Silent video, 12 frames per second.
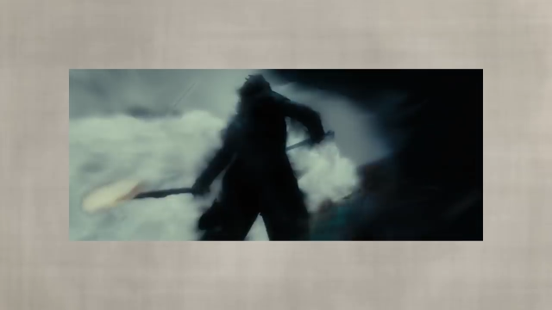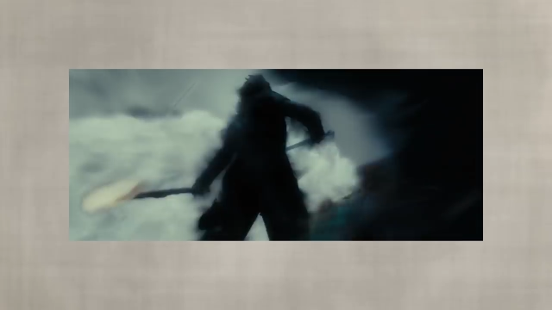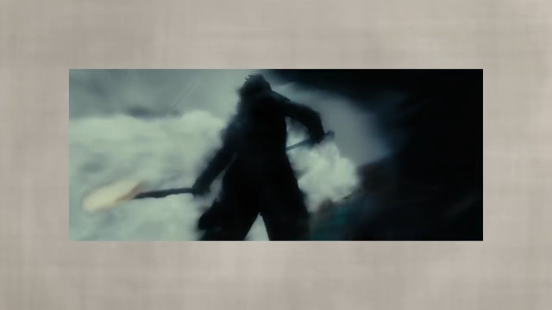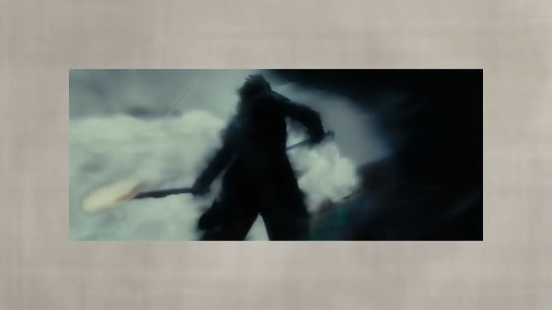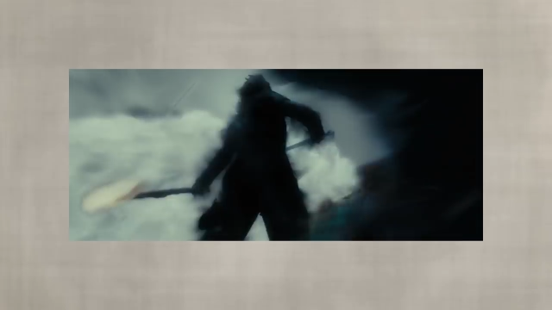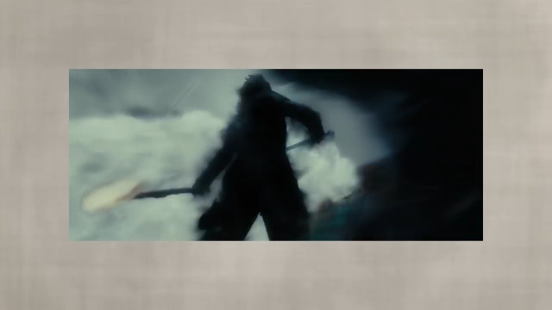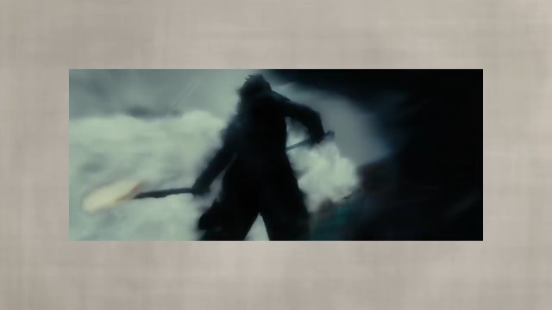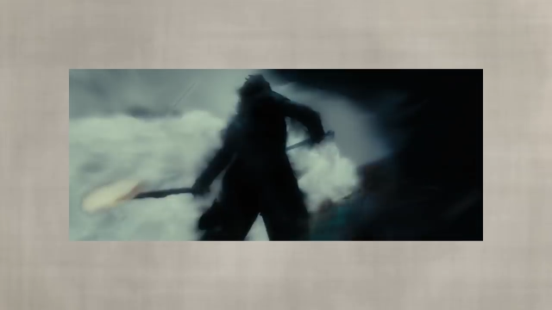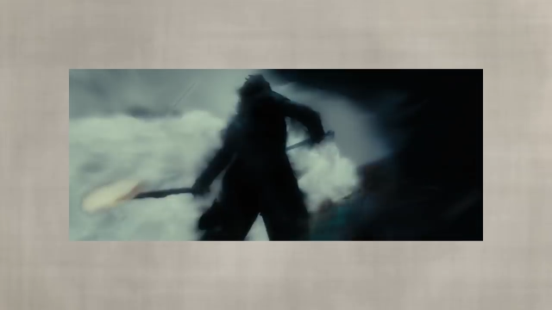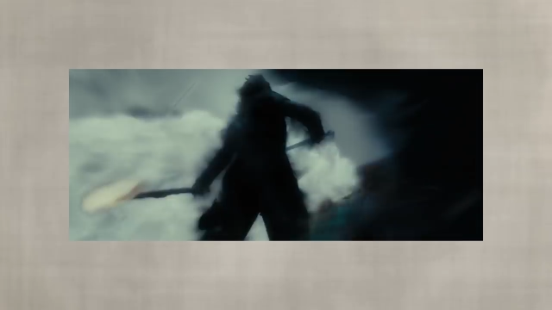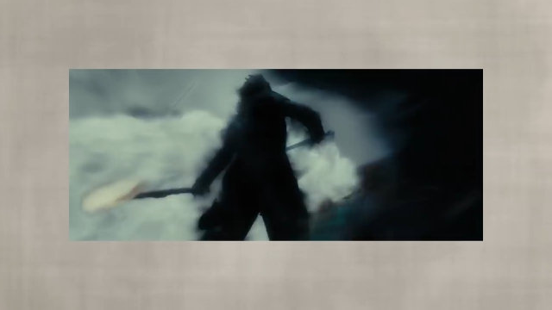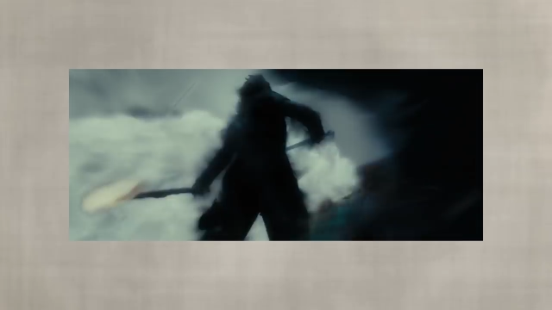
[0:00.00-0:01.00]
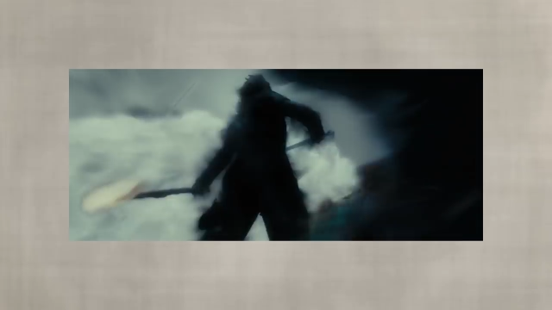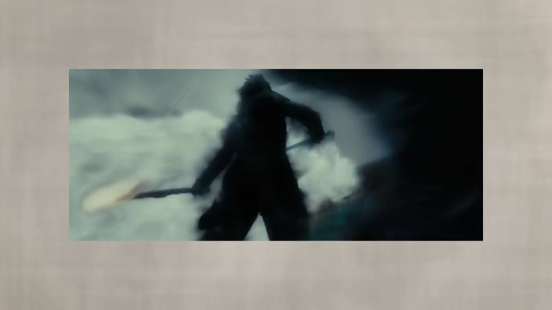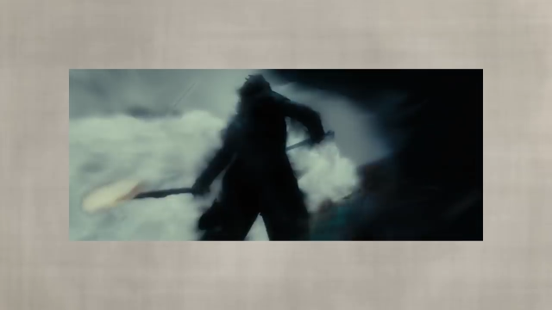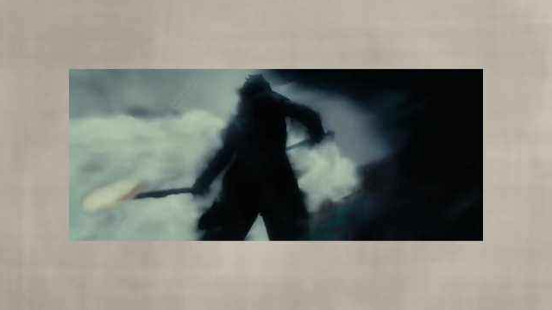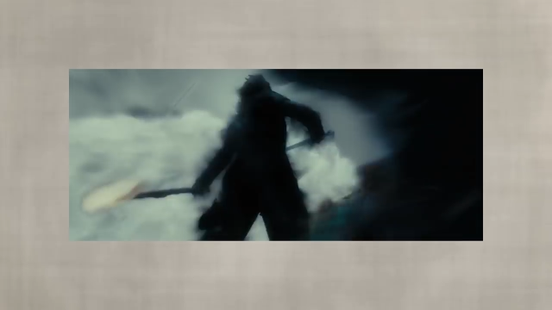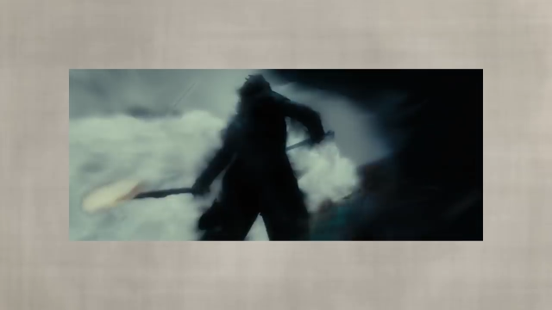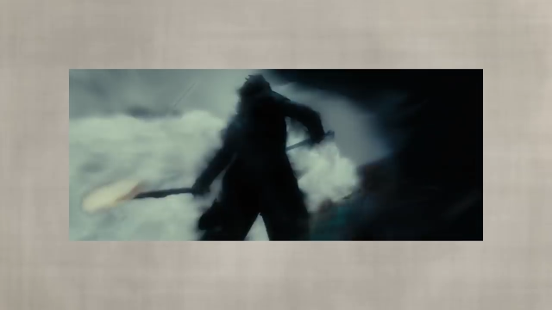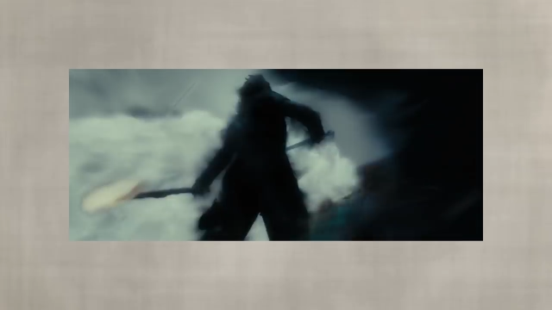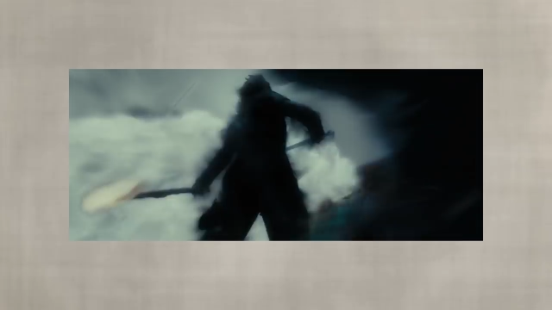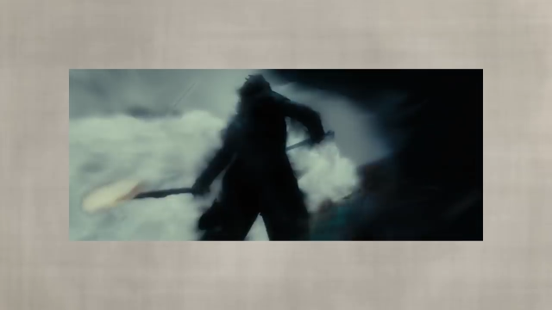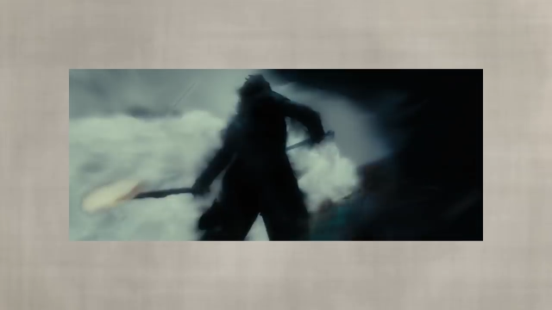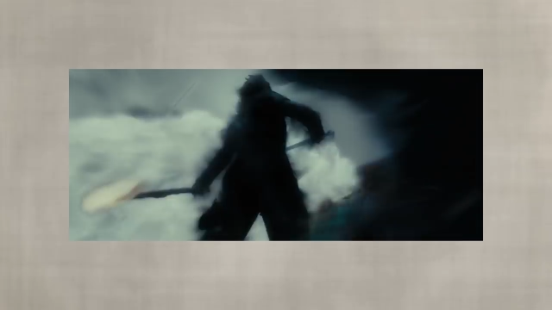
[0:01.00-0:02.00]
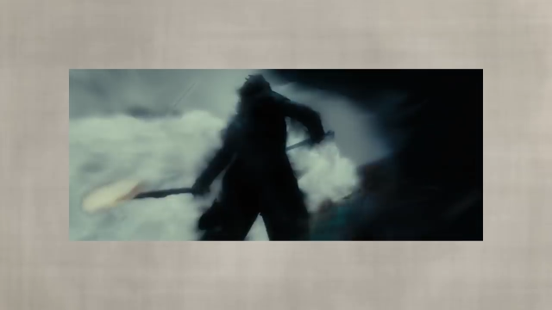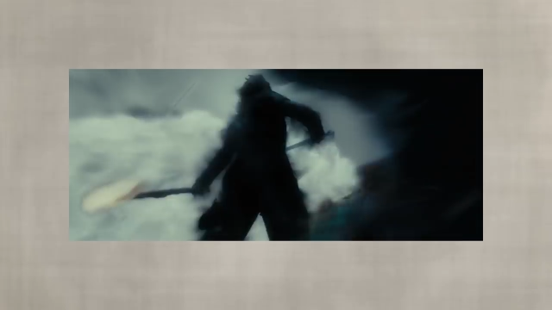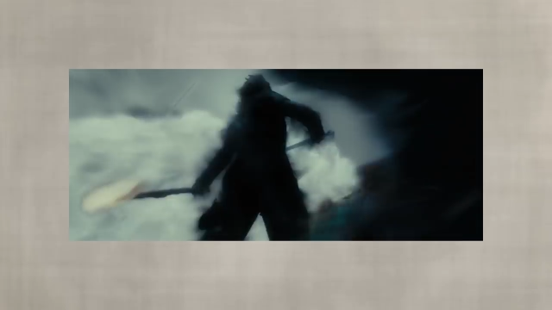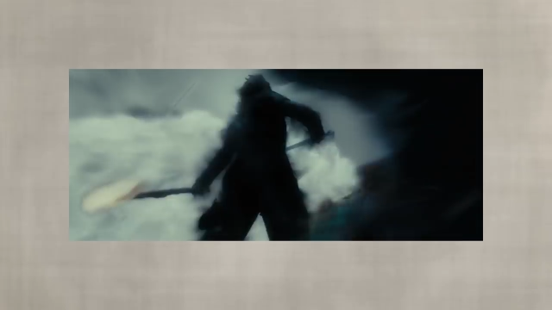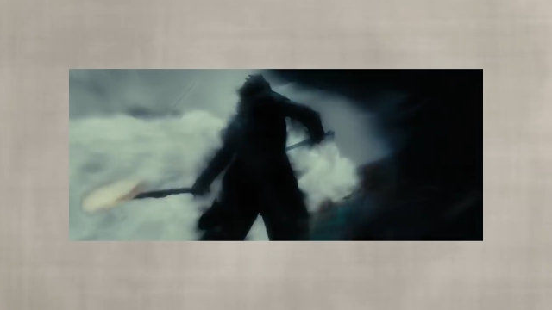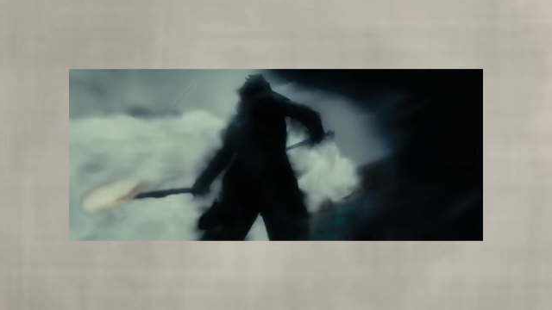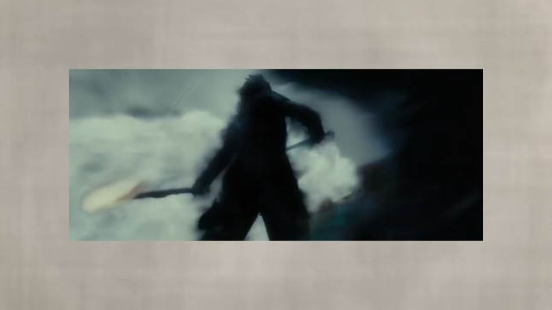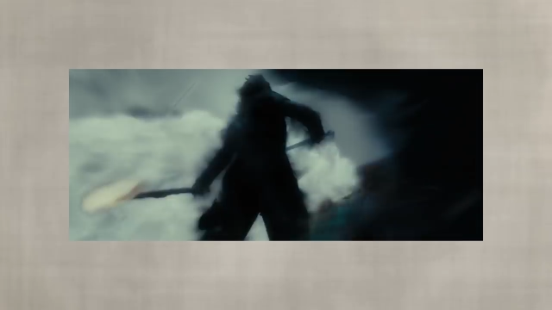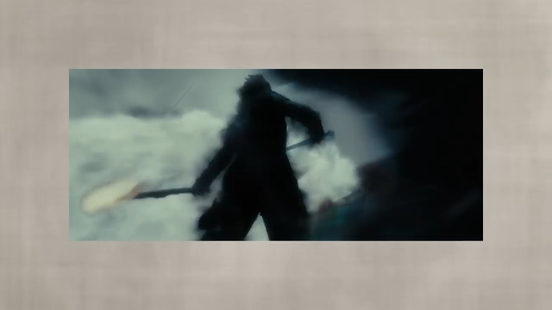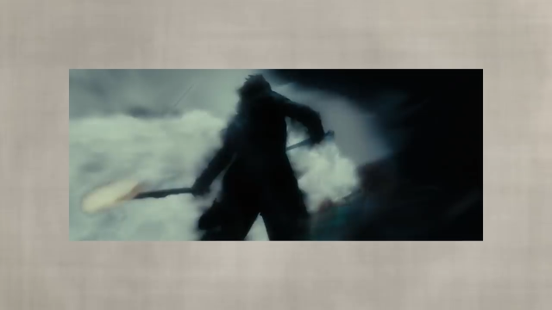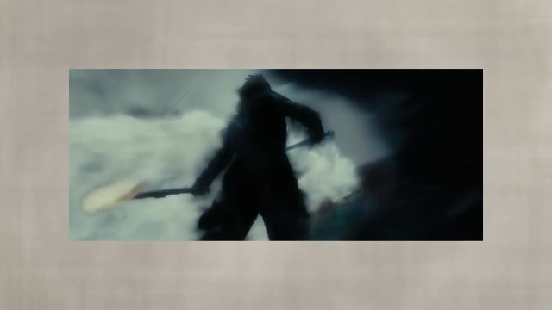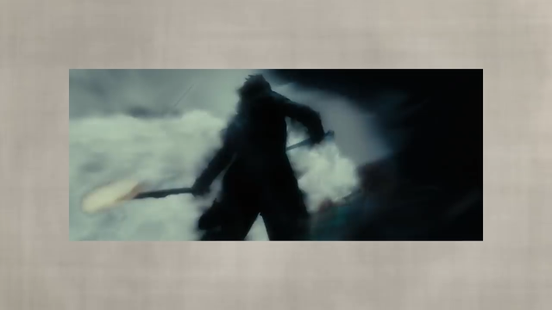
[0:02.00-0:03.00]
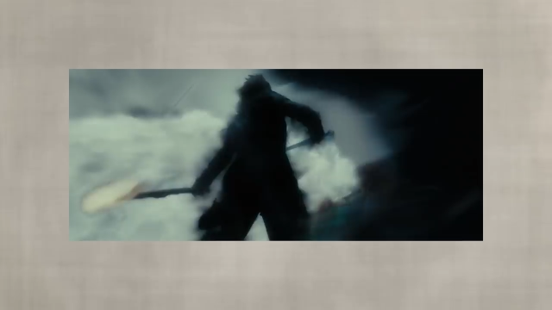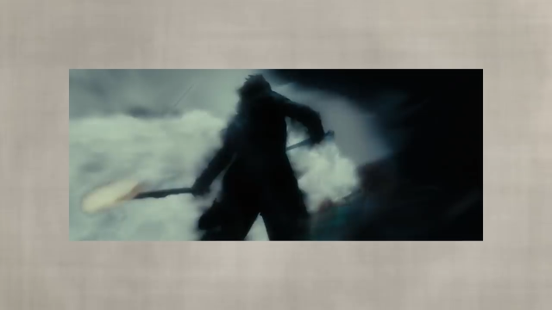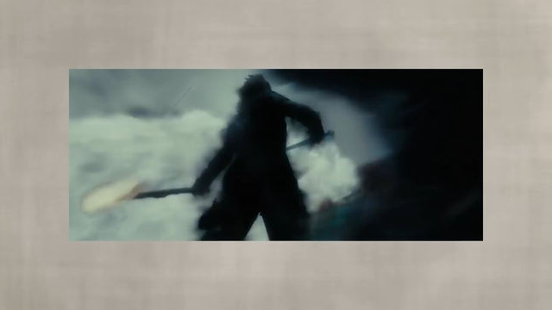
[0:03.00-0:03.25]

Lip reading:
Nobody's mouth can be seen.